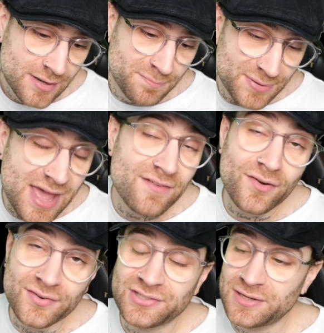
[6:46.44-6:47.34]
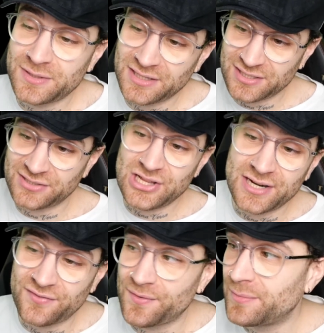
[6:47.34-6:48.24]
But they've obviously, when this is
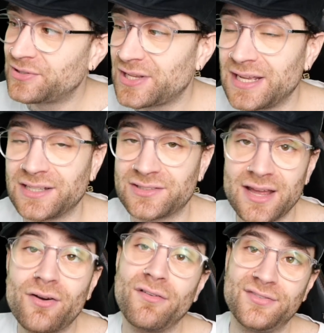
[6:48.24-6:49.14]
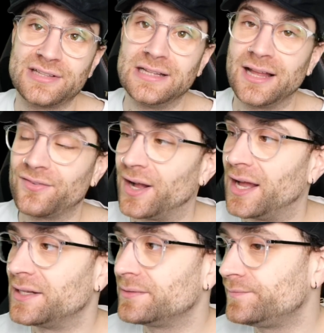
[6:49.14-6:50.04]
learning from their mistakes, they're obviously like,
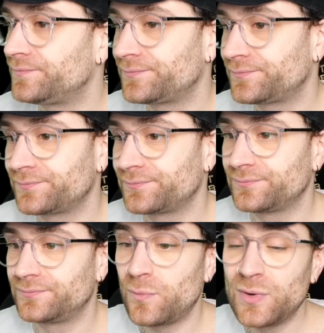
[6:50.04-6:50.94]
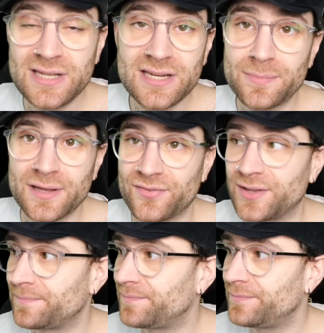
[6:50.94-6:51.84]
right, we need a bit of
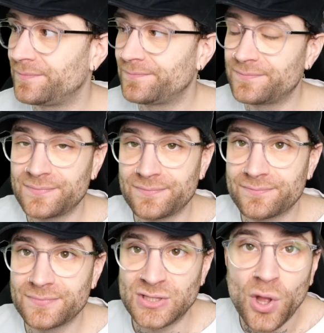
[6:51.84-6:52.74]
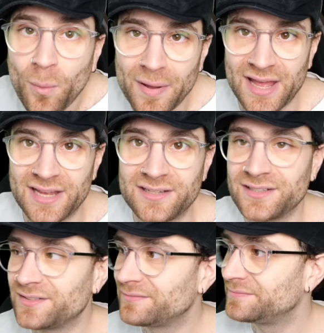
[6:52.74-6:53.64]
a knobhead
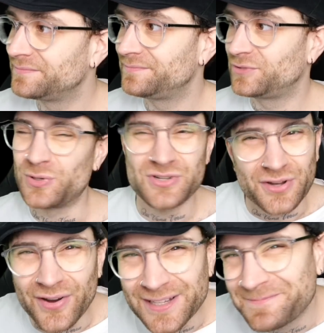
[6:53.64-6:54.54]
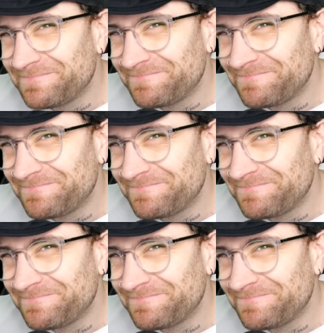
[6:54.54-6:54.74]
to a degree.